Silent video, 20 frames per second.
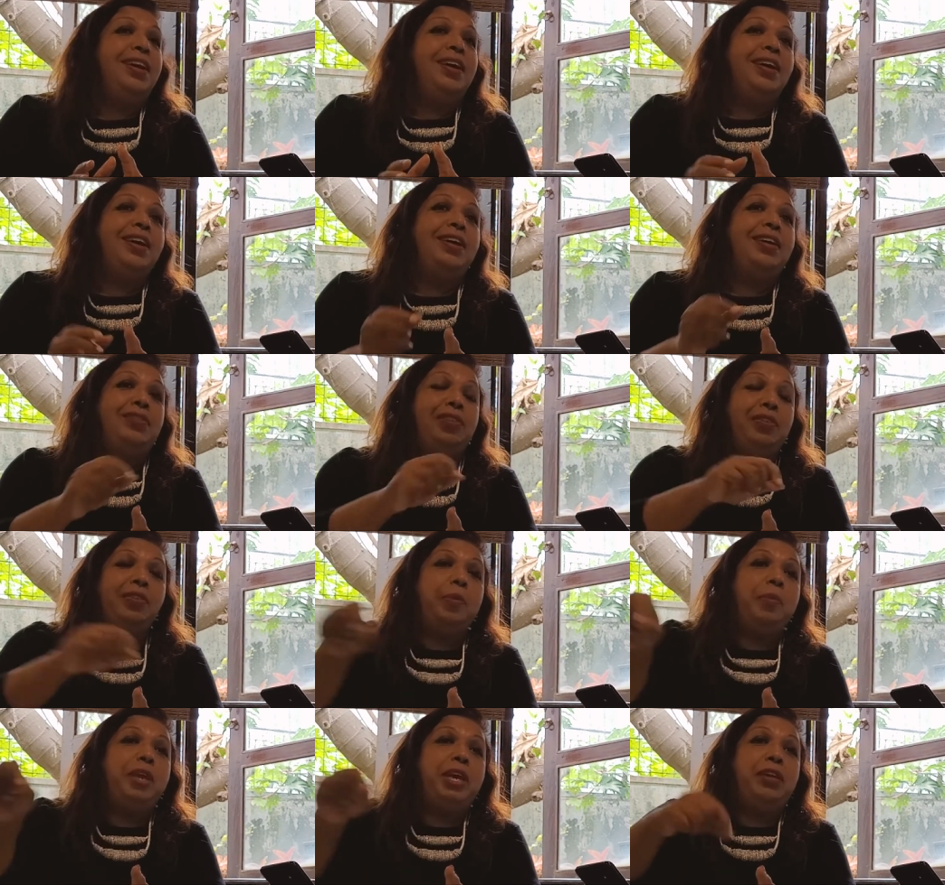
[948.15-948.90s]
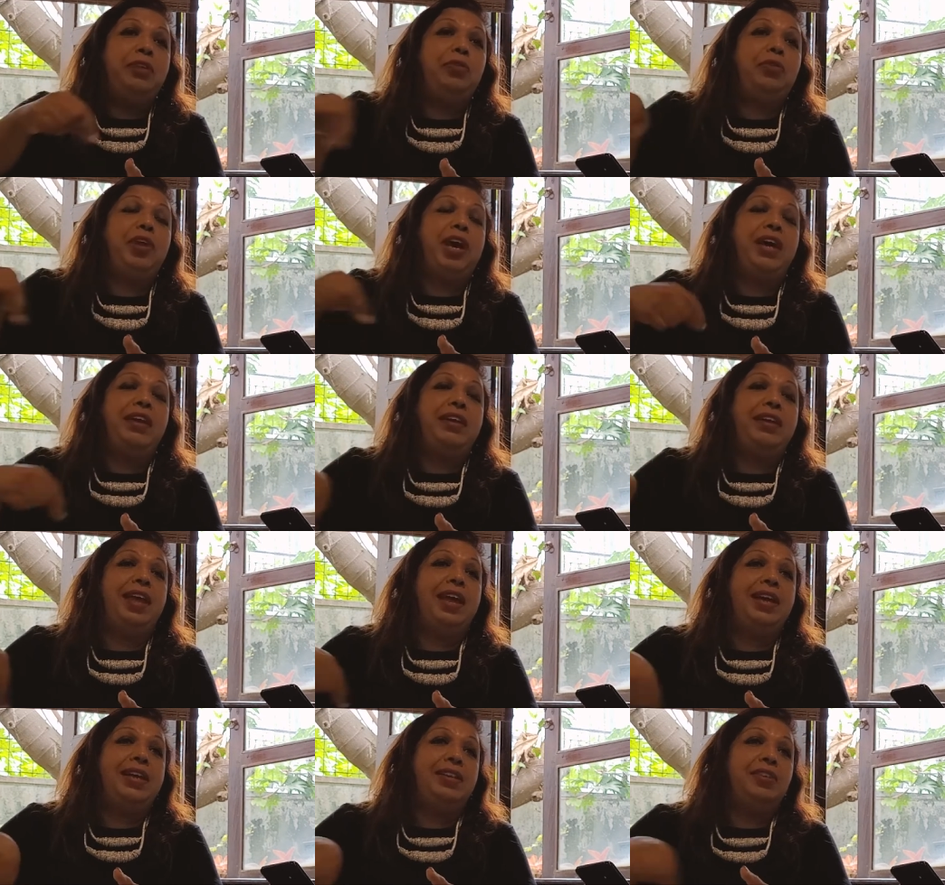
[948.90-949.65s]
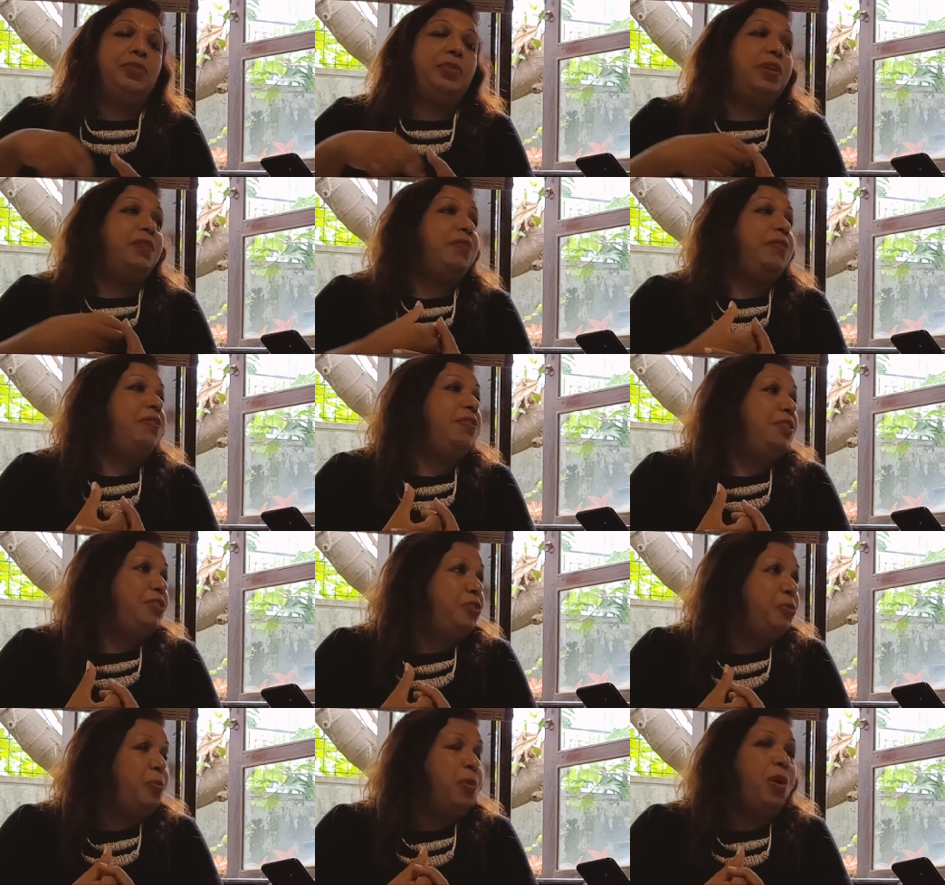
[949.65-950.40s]
Uh, we were made to write lines when we were
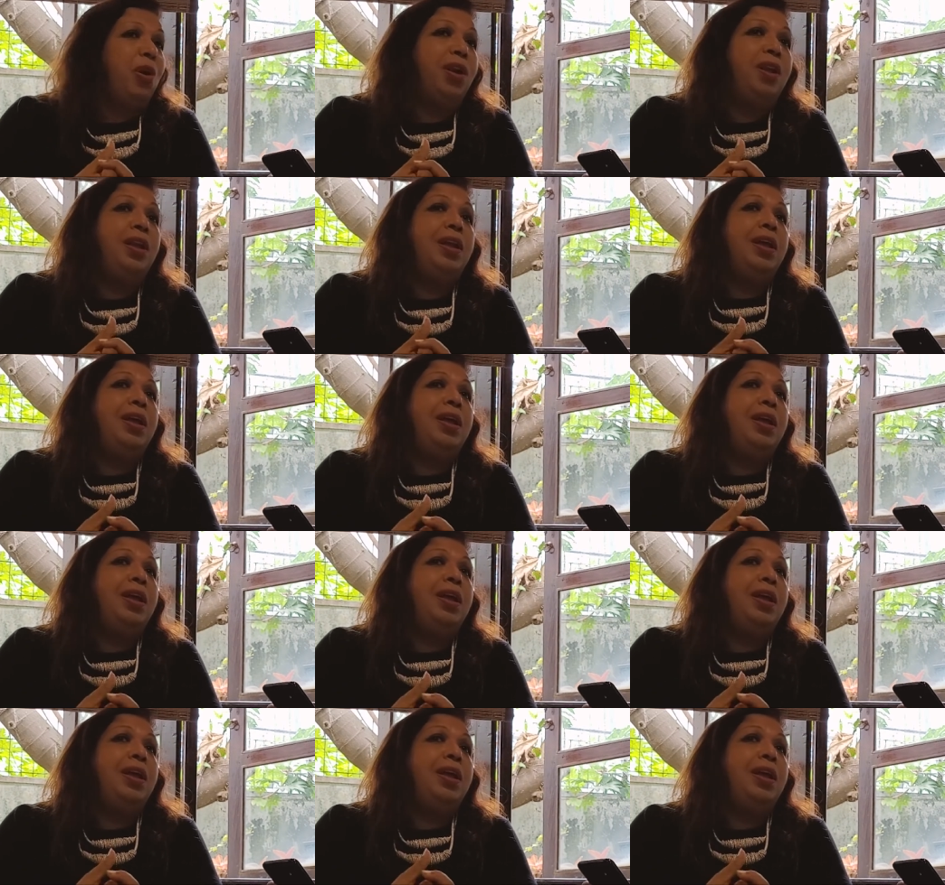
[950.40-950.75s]
small.